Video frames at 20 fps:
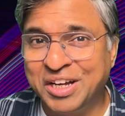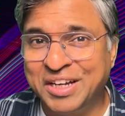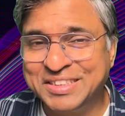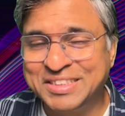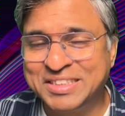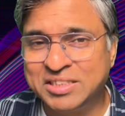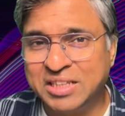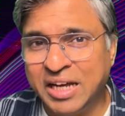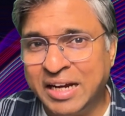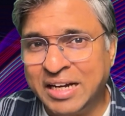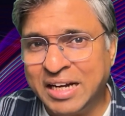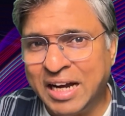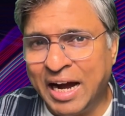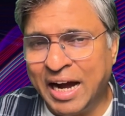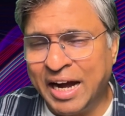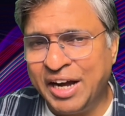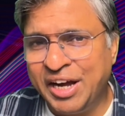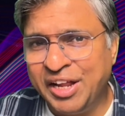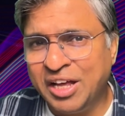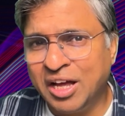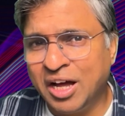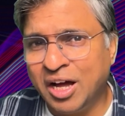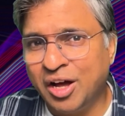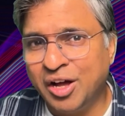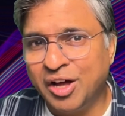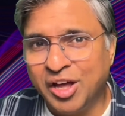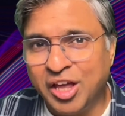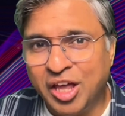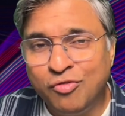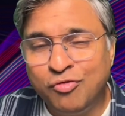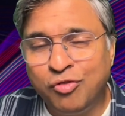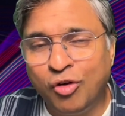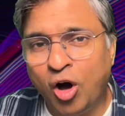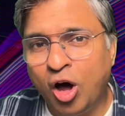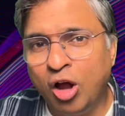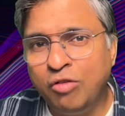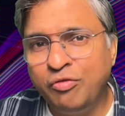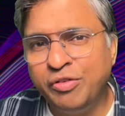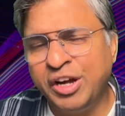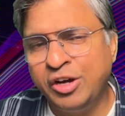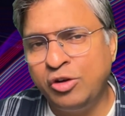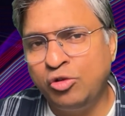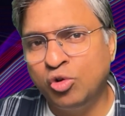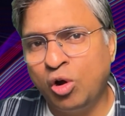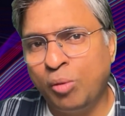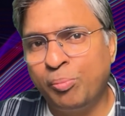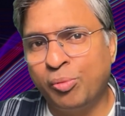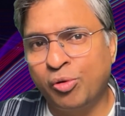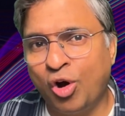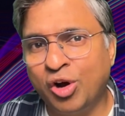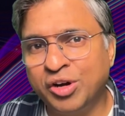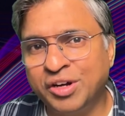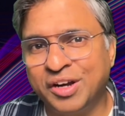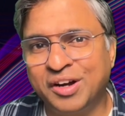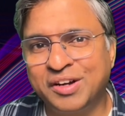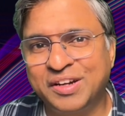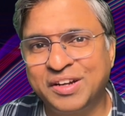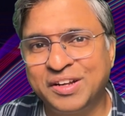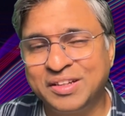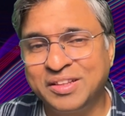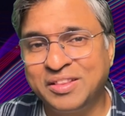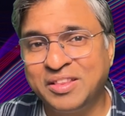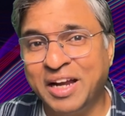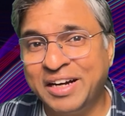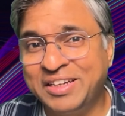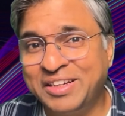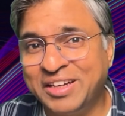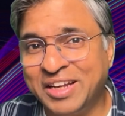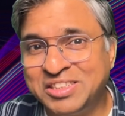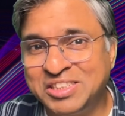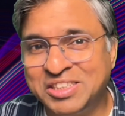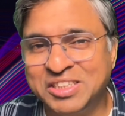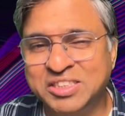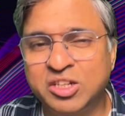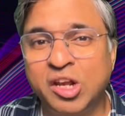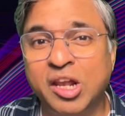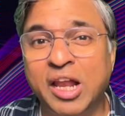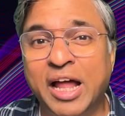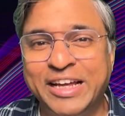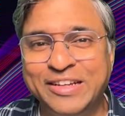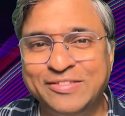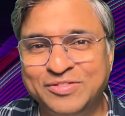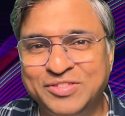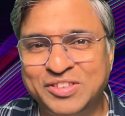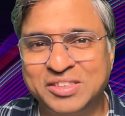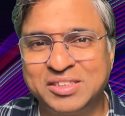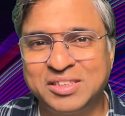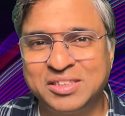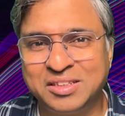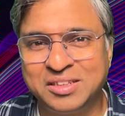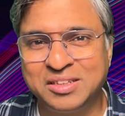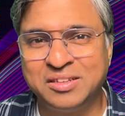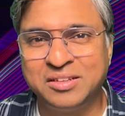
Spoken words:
does an idea evolve into a product that touches lives?